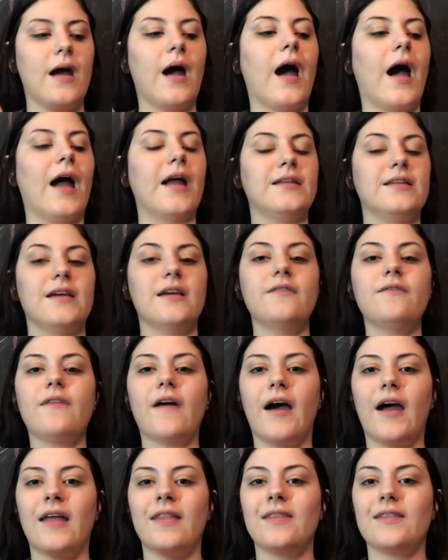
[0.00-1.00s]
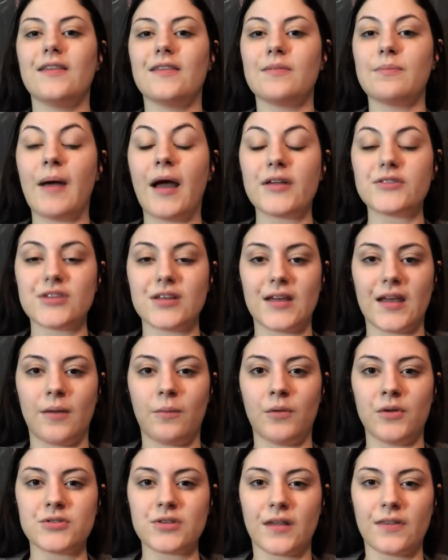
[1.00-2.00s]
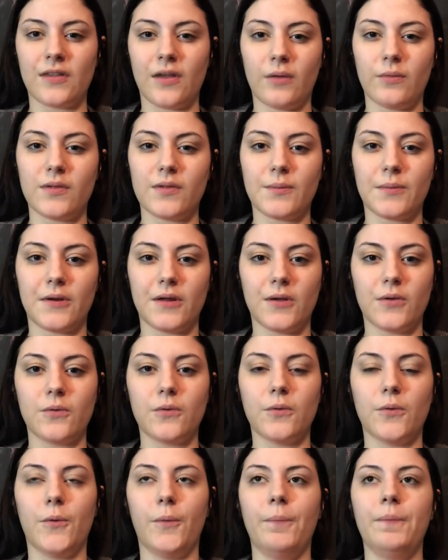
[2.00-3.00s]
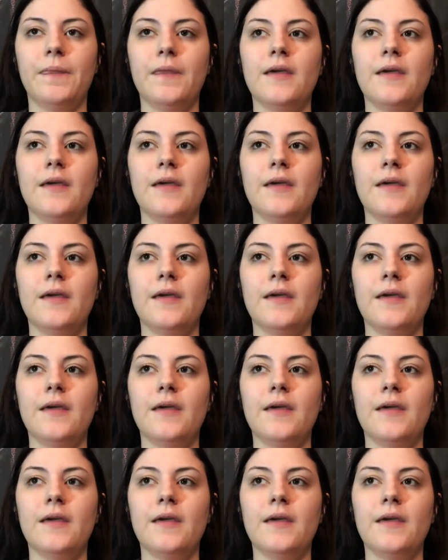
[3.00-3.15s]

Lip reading: I did find this matching game, which I thought was pretty cool,